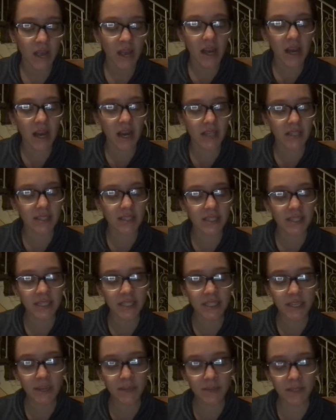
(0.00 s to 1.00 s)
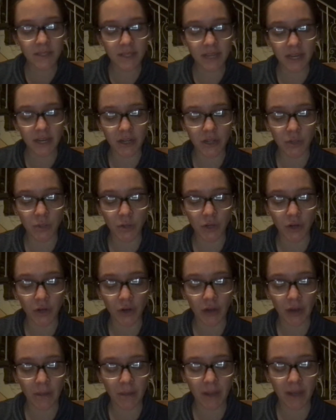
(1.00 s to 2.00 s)
I sneaked upstairs when
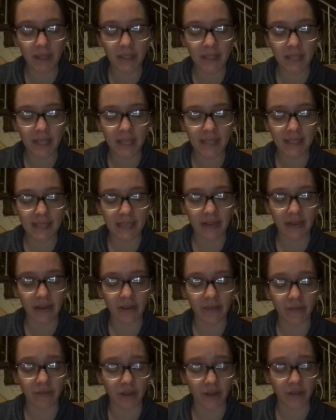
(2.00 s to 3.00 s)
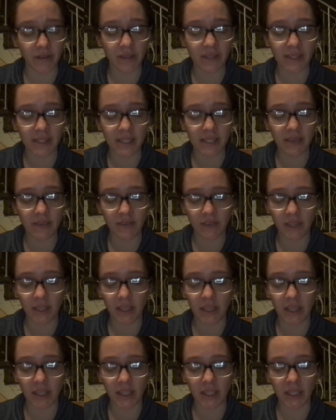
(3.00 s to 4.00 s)
Grandpa sat down in front of the TV
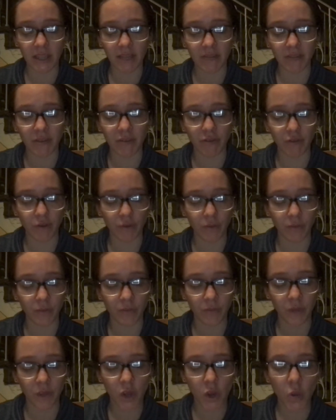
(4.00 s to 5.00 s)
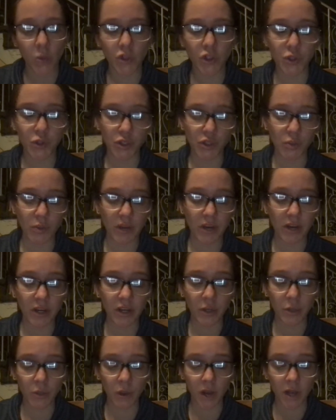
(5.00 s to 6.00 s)
in the living room, which was where
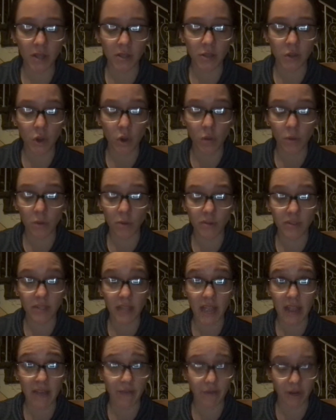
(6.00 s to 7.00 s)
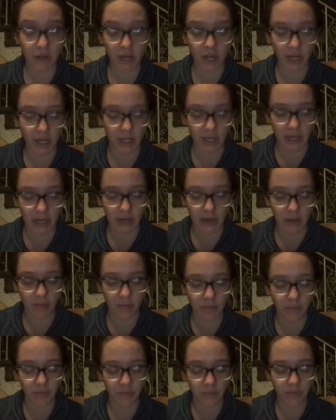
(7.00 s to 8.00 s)
he was almost every night now.
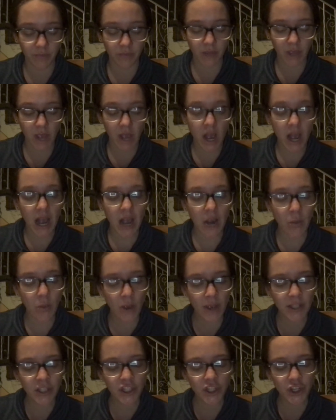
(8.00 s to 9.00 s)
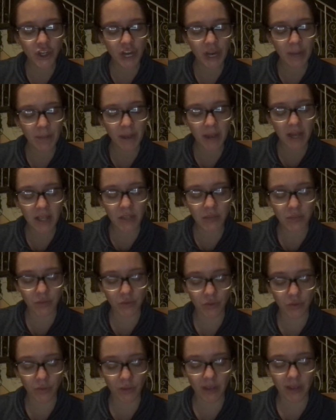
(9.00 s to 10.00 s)
I went into Grandpa's
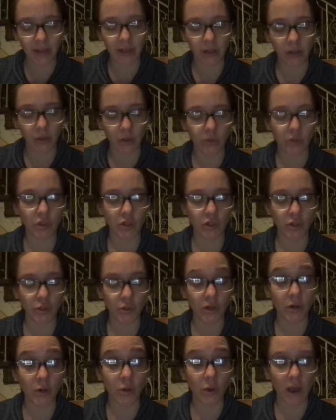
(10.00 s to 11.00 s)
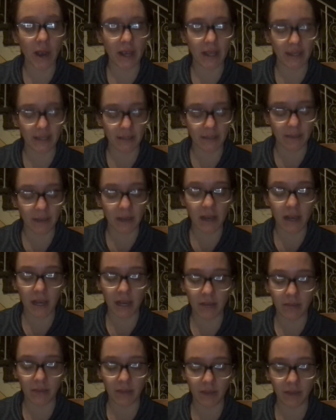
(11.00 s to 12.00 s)
room and closed the door quietly
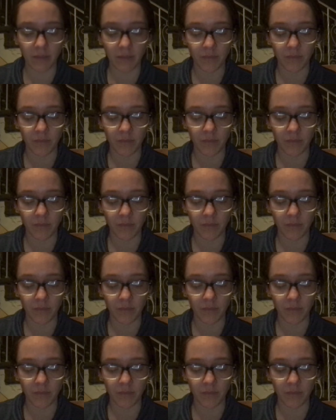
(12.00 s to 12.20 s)
behind me.